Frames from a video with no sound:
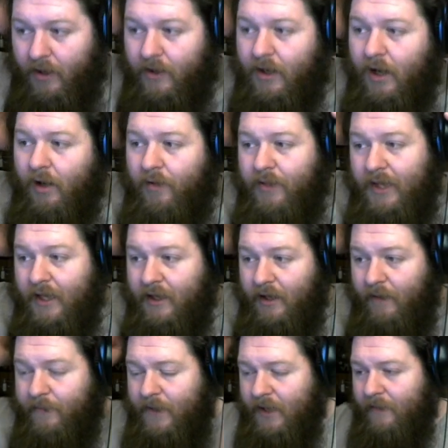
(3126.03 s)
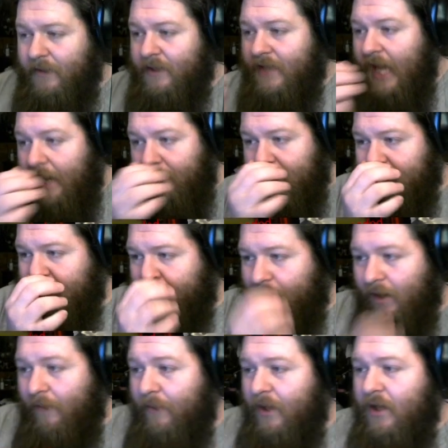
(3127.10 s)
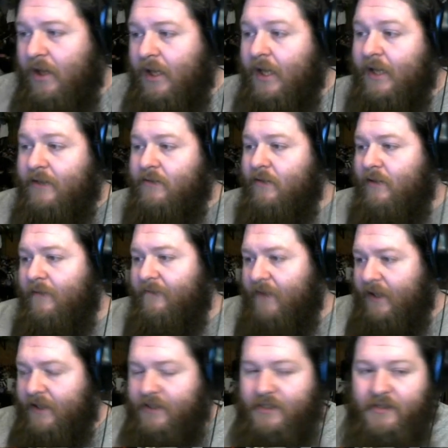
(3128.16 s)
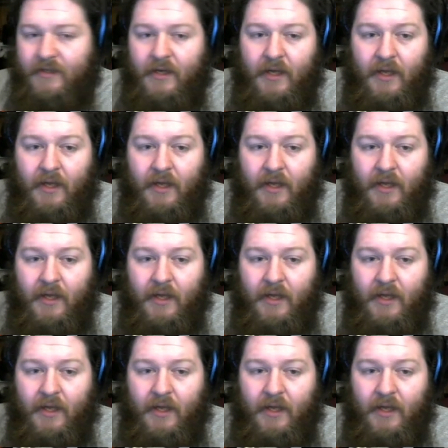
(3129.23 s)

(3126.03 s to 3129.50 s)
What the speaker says: on all the upcoming damage you're probably going to eat to the face